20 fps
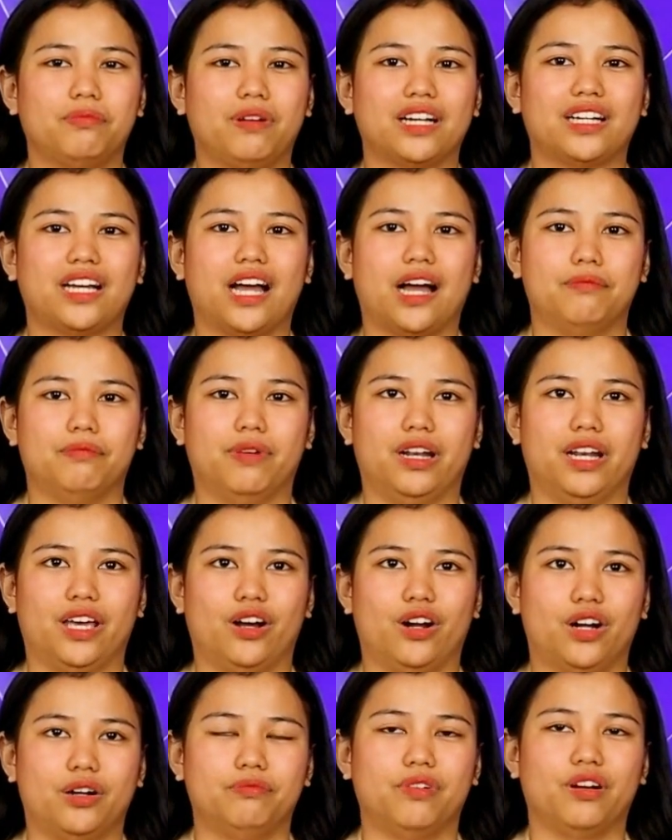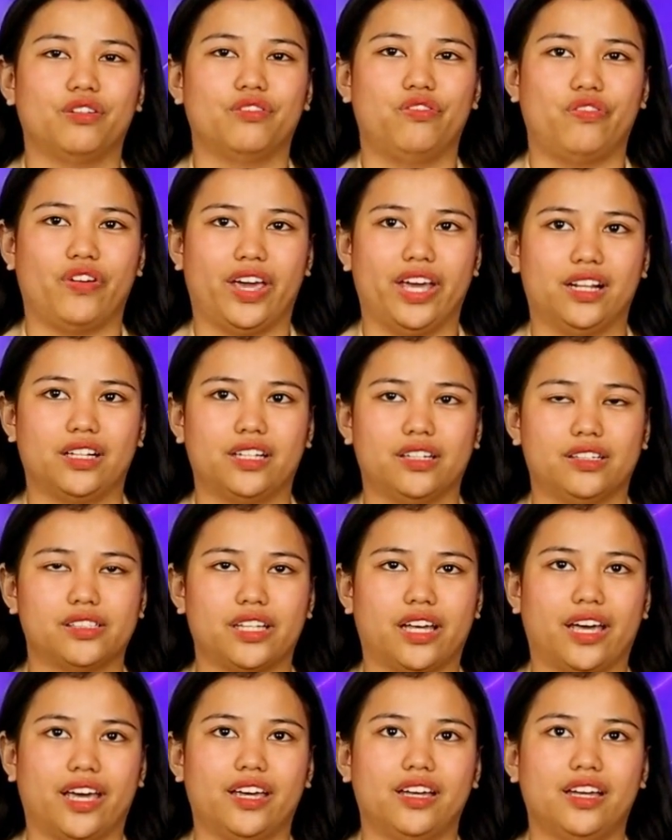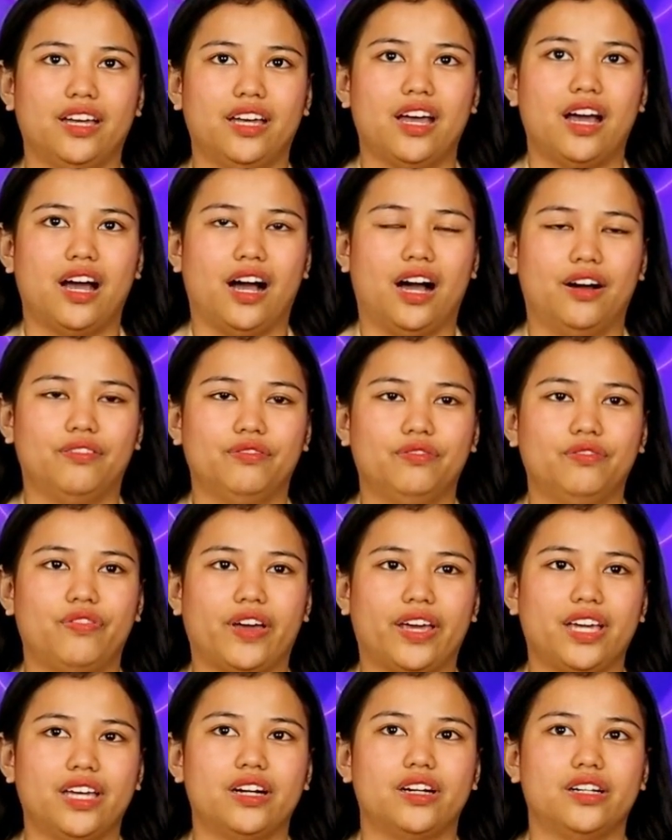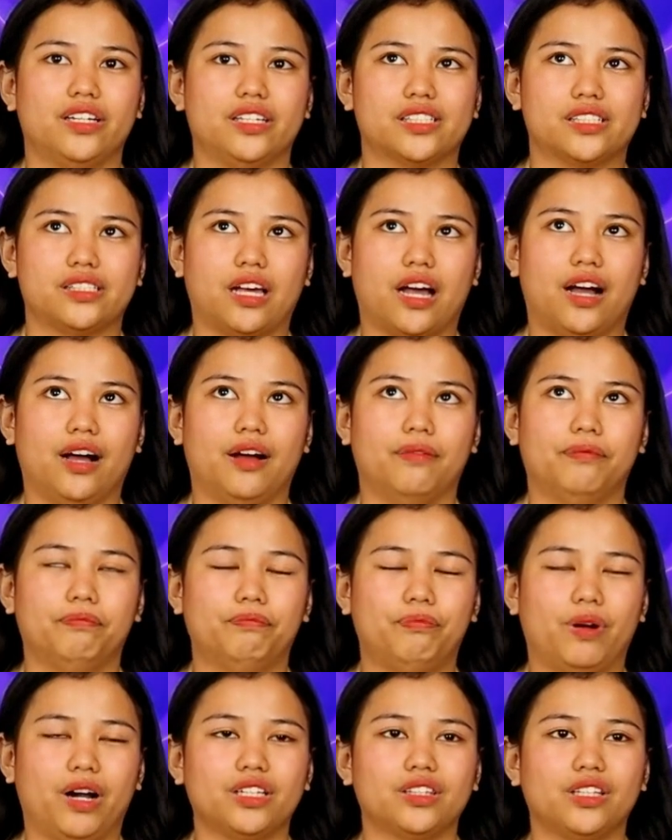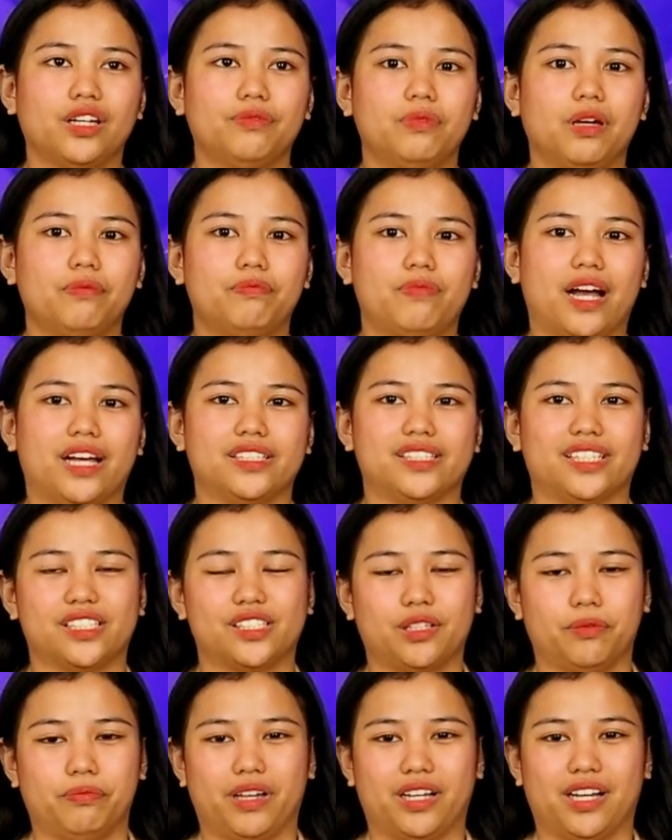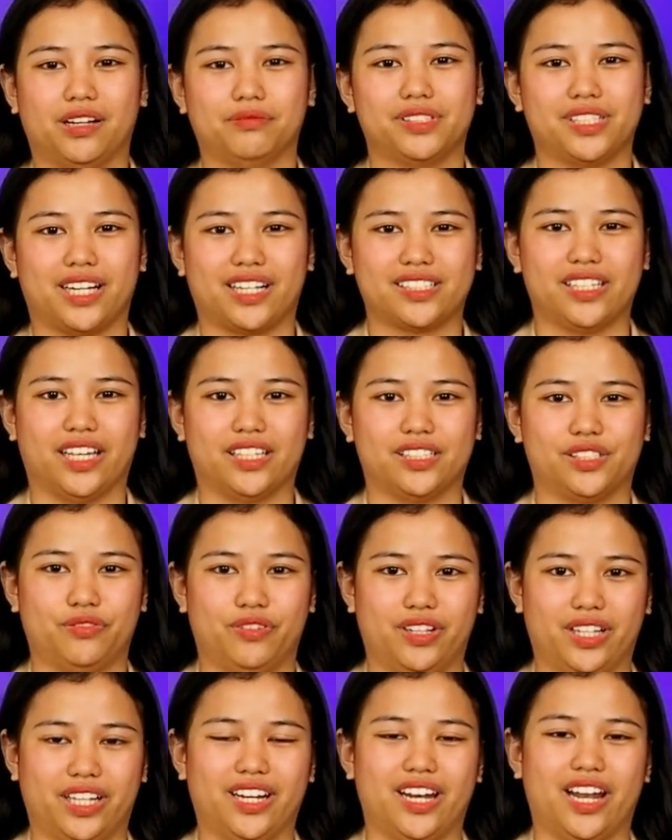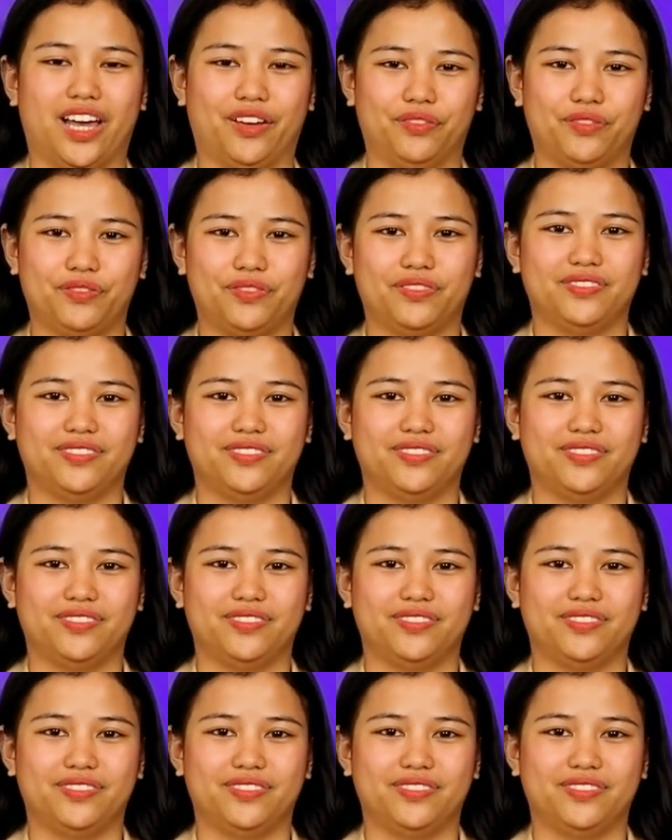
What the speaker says: na magkamali or mag-fail kasi failure is part of the process to become successful in life.